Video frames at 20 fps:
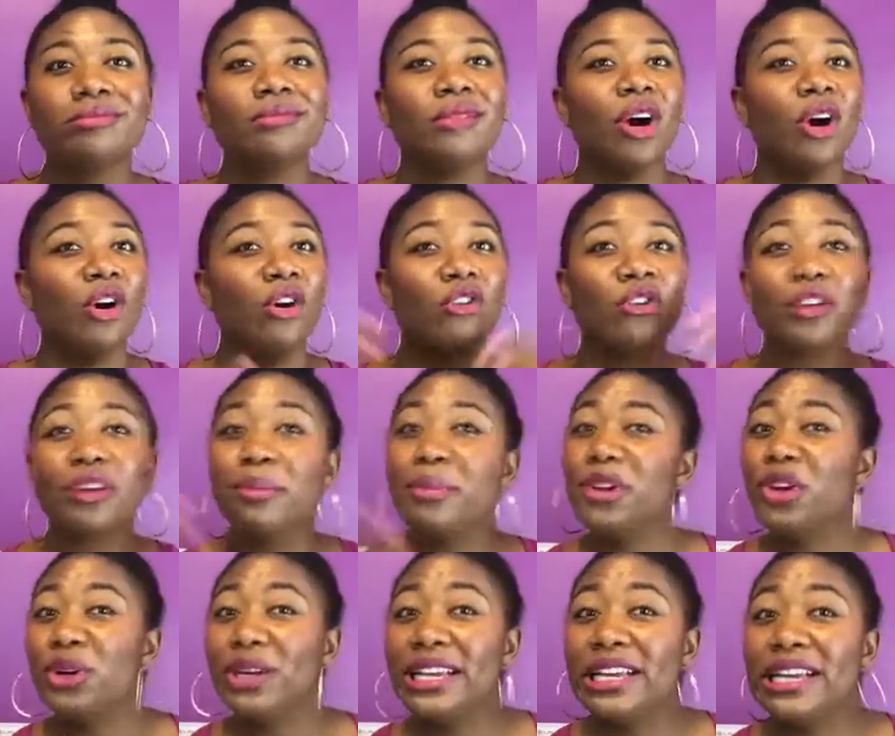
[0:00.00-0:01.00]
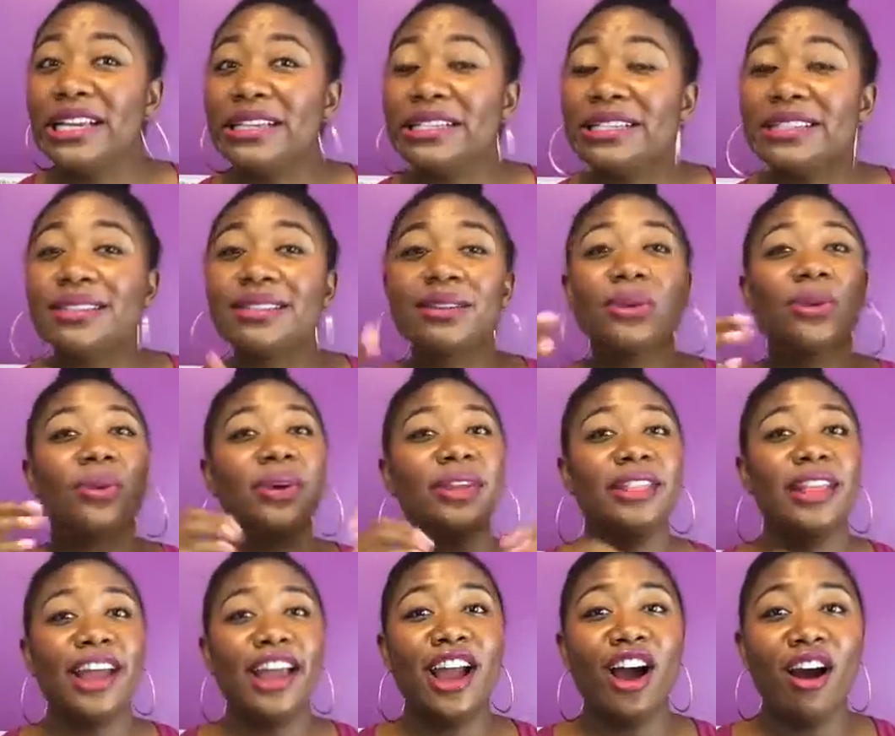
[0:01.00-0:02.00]
over in the Middle East, when
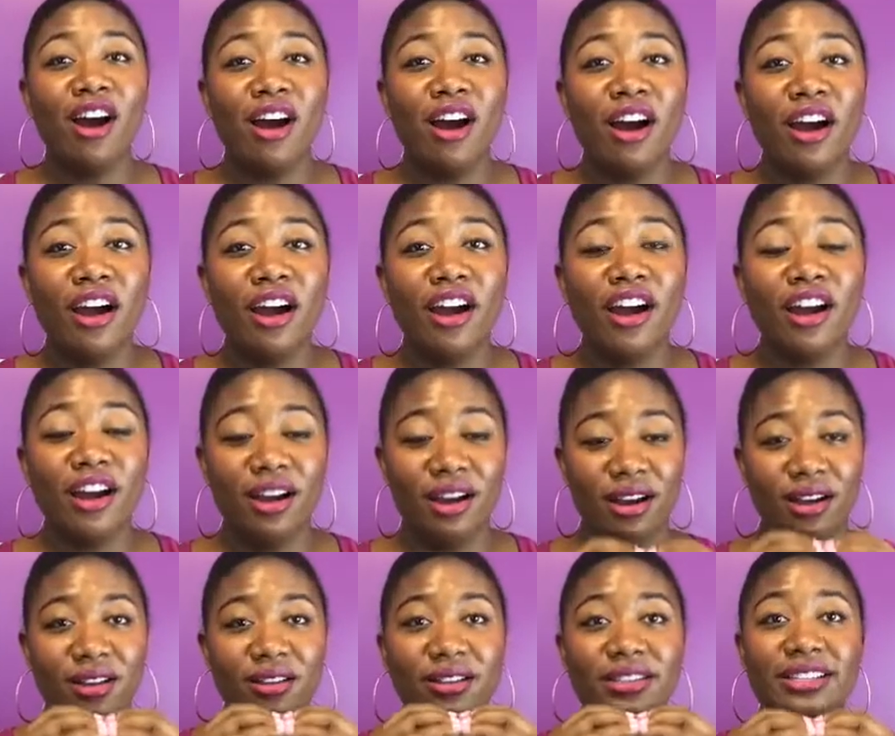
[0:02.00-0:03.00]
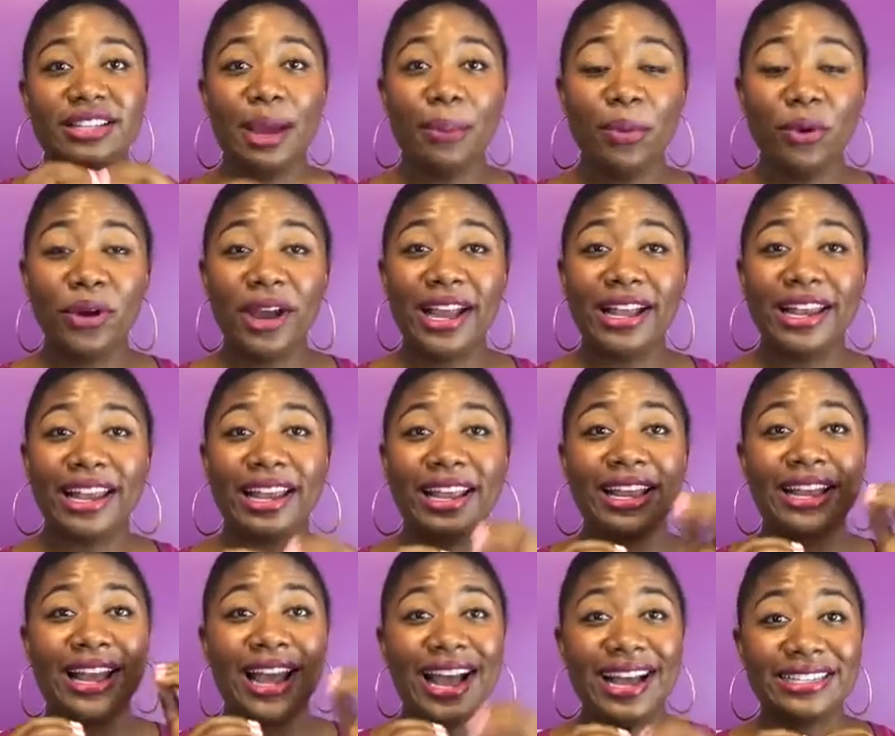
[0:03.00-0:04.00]
they are separating
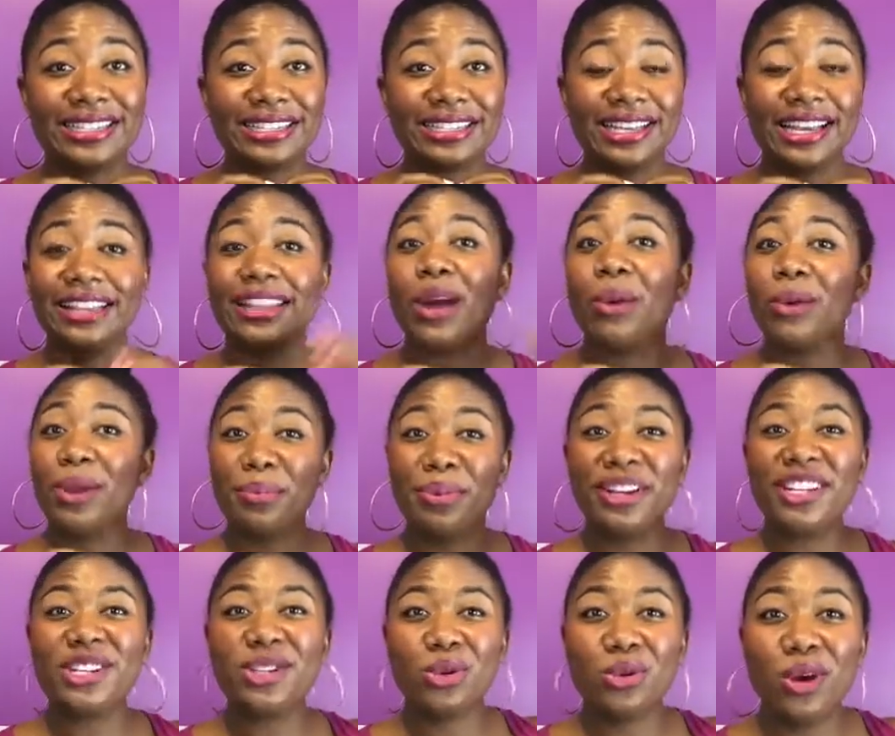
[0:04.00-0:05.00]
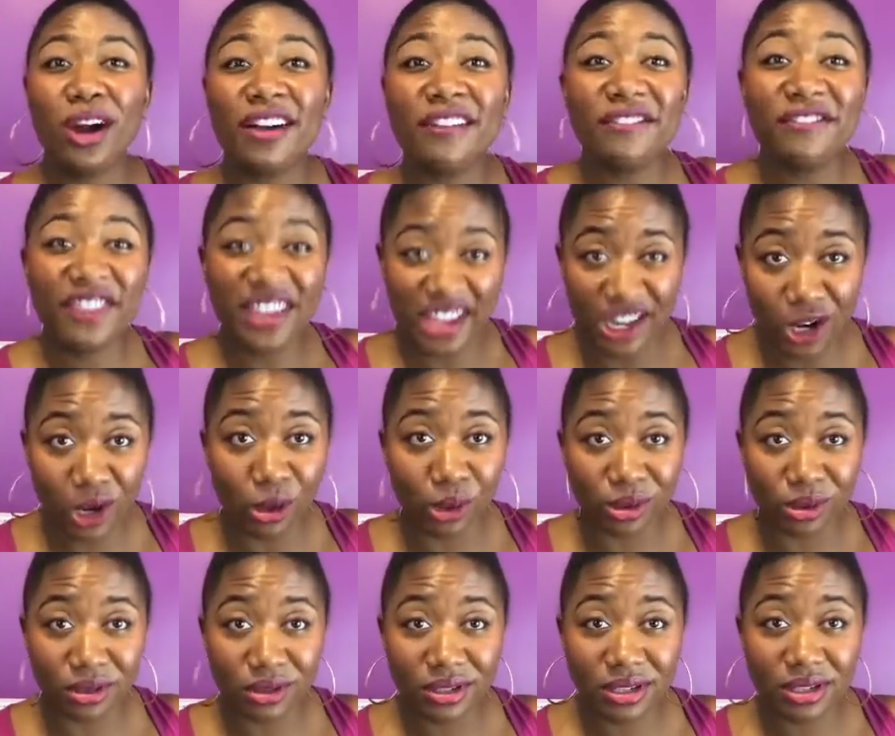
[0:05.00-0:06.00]
gasoline that we put into our
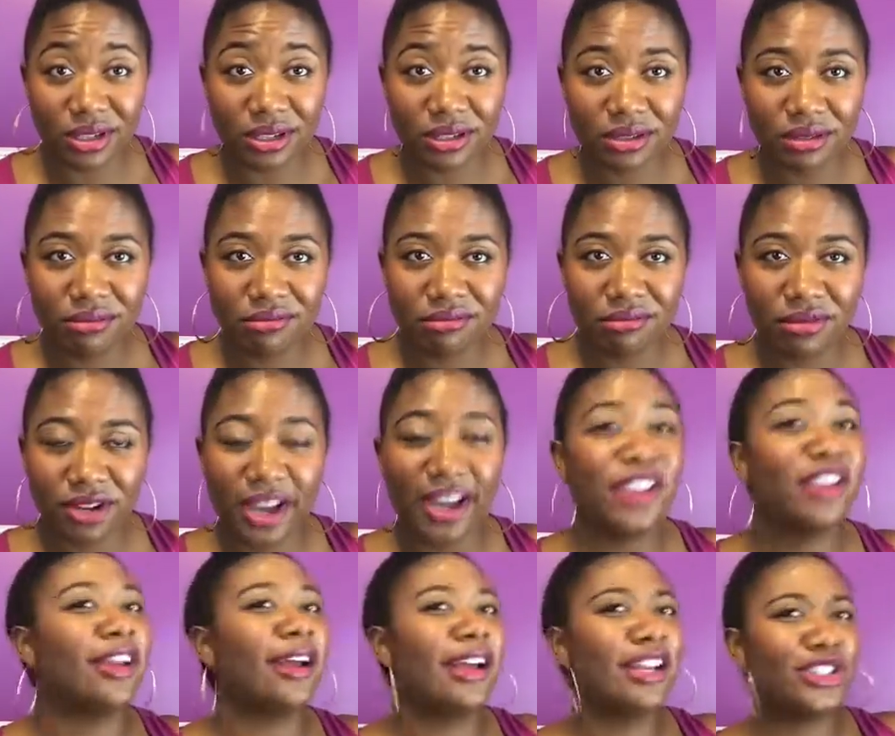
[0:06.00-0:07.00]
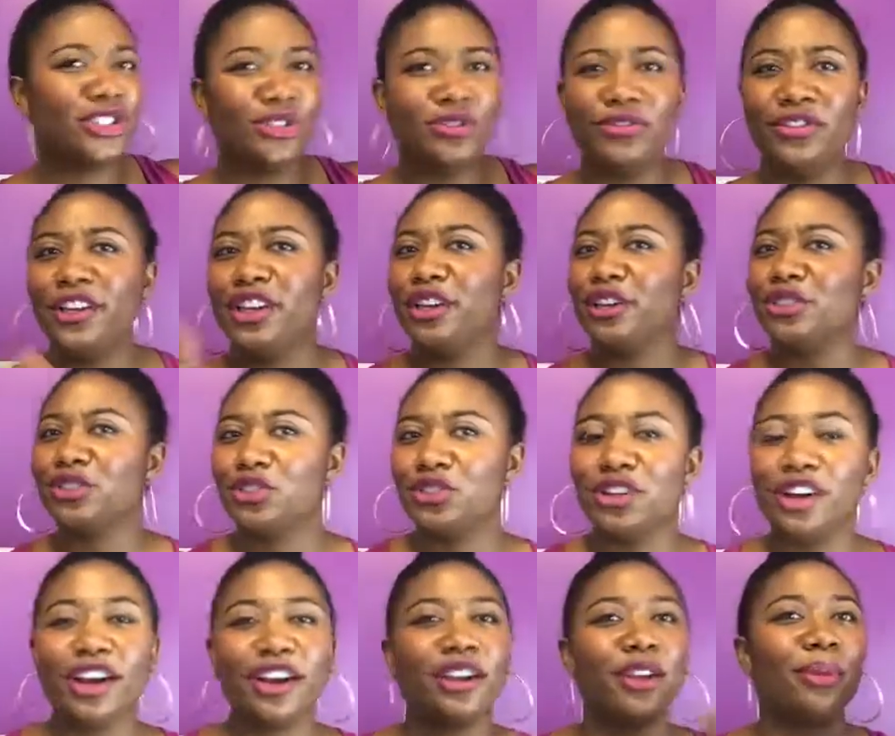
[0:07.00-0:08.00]
vehicles, okay, your SUV, your
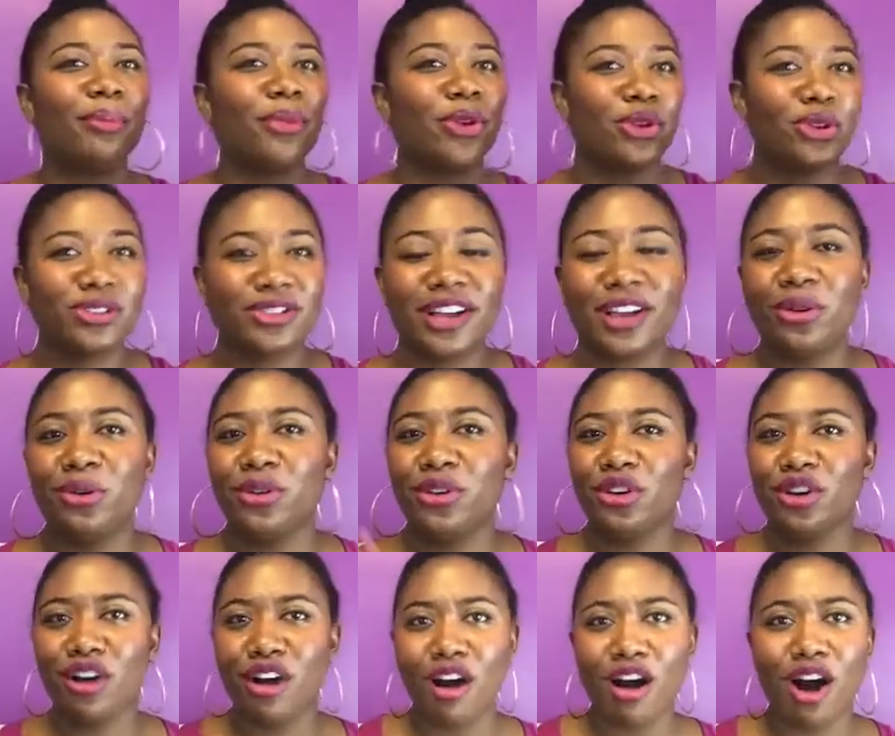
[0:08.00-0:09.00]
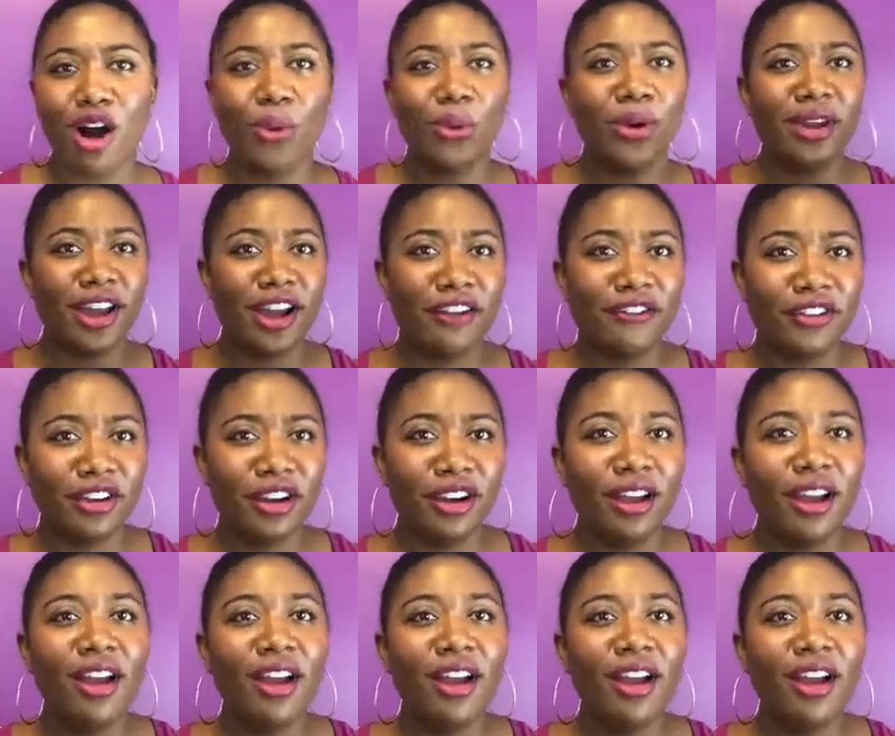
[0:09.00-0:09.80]
truck, your motorcycle, your car, whatever,